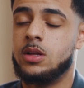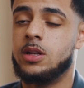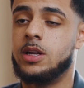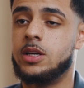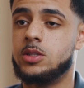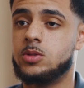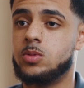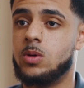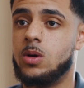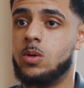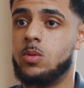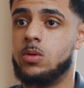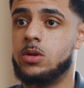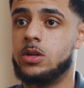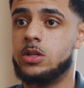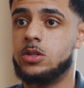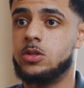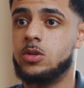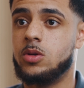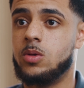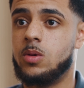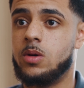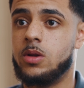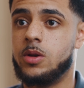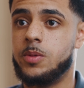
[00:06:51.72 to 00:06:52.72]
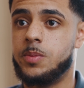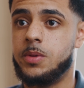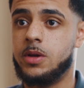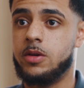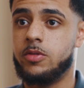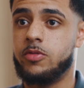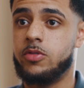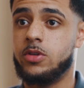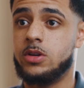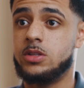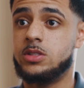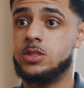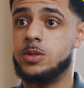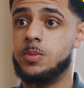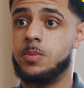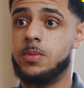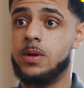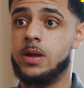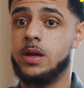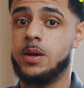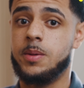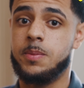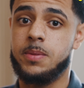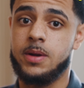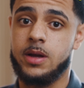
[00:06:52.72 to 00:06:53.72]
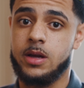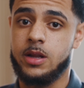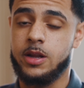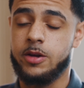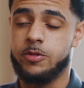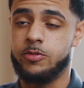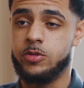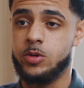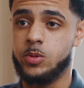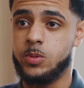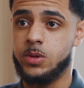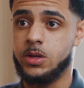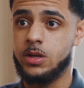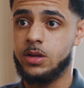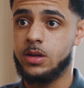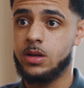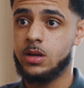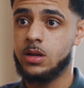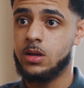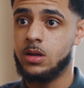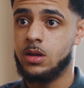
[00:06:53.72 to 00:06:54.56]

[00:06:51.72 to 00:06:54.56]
that's what I want to do. I want to be a first team player, playing every week,